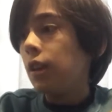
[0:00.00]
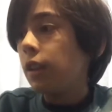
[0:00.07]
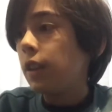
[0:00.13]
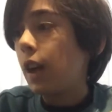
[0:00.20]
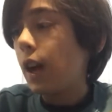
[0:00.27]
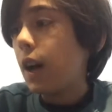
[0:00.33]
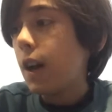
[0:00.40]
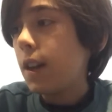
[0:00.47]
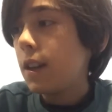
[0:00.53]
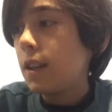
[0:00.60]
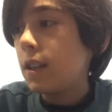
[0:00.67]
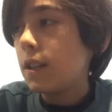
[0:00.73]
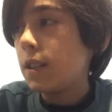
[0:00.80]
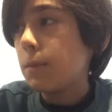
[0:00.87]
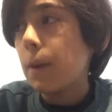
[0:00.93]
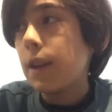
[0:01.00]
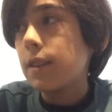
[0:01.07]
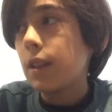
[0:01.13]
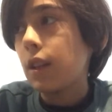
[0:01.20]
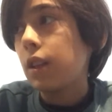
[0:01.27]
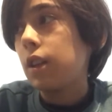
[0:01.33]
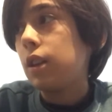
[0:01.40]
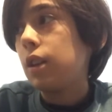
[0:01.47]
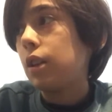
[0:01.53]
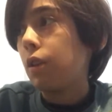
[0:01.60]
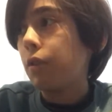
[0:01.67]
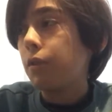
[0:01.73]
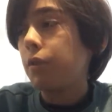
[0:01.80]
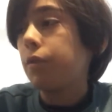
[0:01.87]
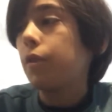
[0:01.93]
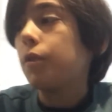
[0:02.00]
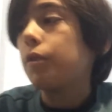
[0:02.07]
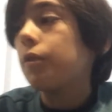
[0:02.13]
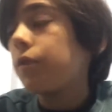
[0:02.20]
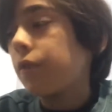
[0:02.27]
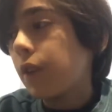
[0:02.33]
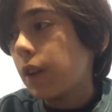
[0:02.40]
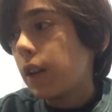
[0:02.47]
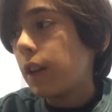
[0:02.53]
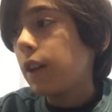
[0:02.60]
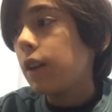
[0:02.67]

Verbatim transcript: That is basically, you know, for, funny.